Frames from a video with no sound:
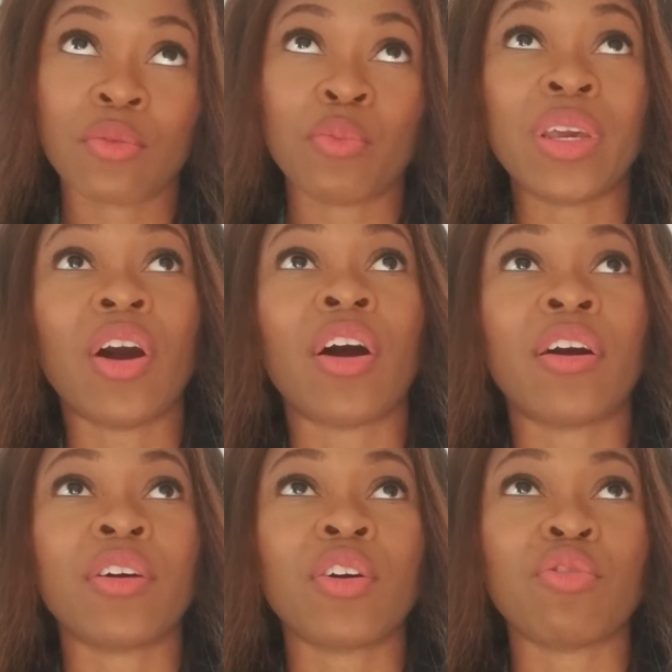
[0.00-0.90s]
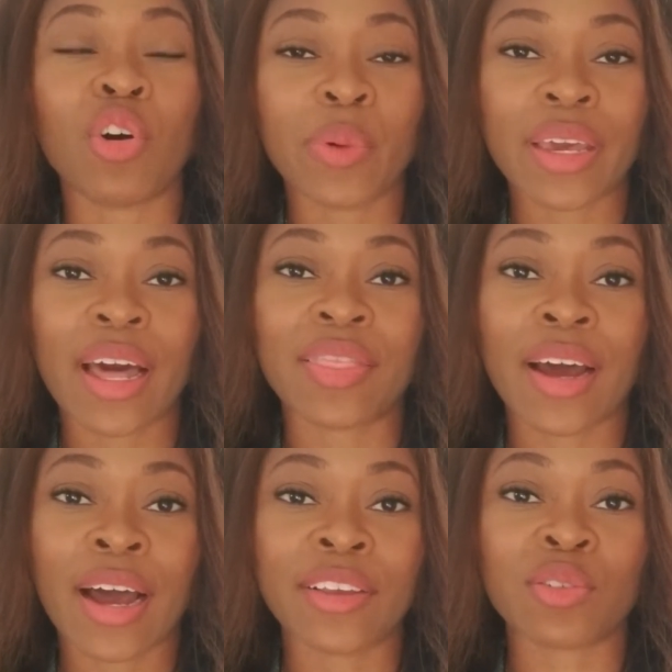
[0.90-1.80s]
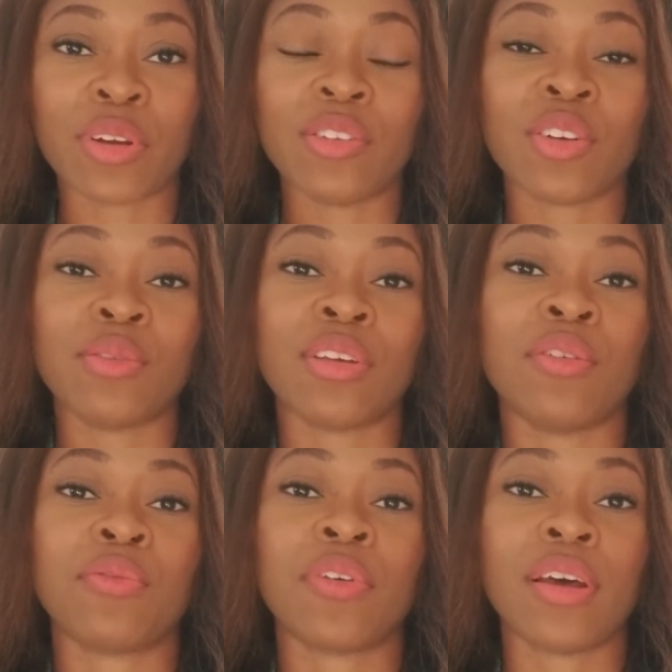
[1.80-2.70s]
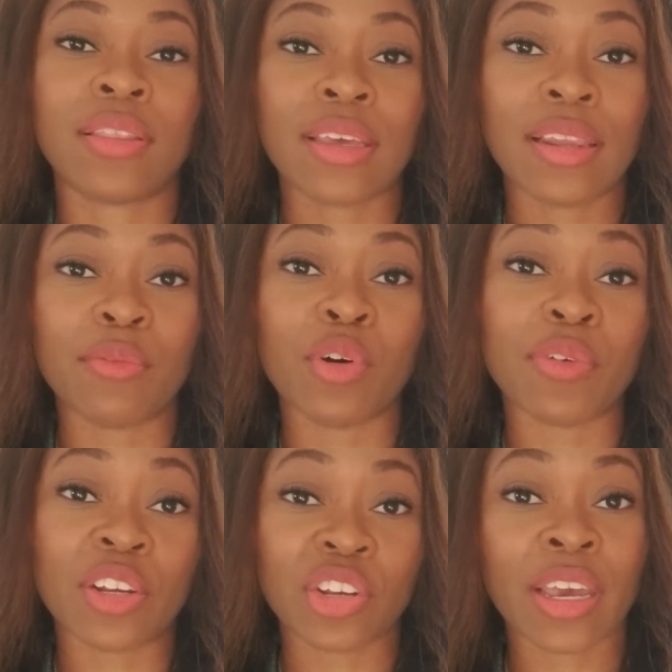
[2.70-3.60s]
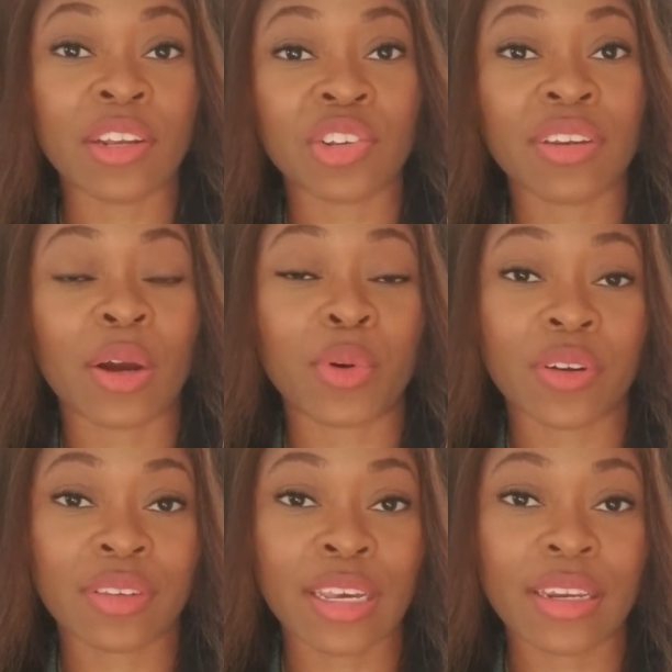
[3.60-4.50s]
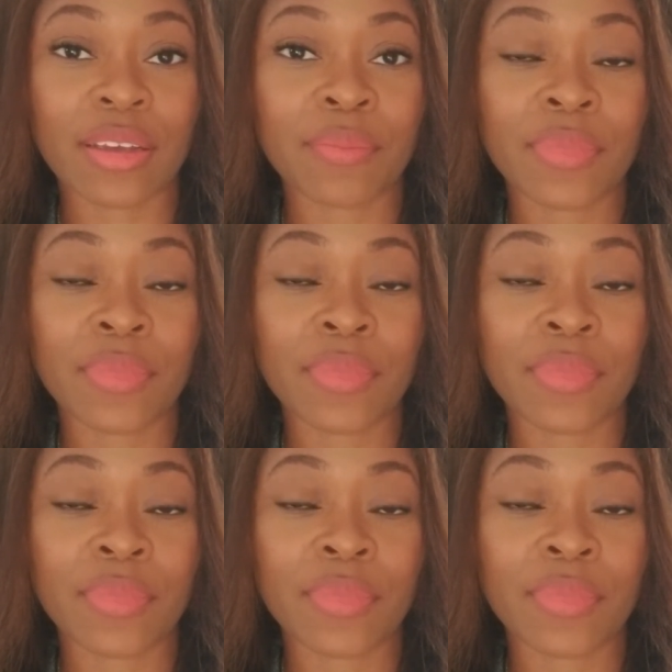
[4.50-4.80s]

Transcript: we are growing at the highest rate in terms of the level of education that we're attaining.